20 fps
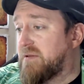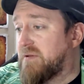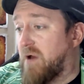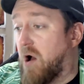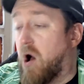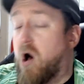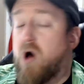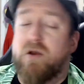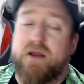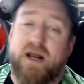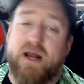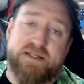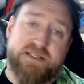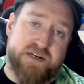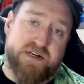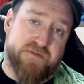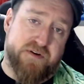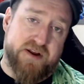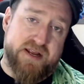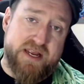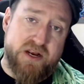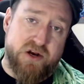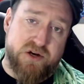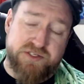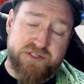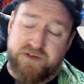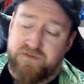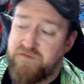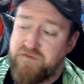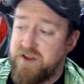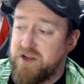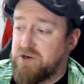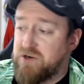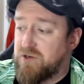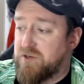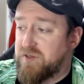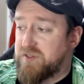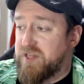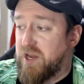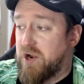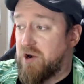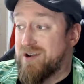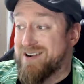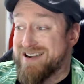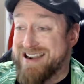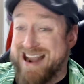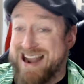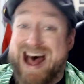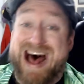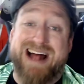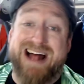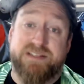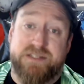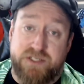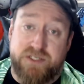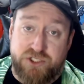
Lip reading: All kinds of different gears and vehicles that are not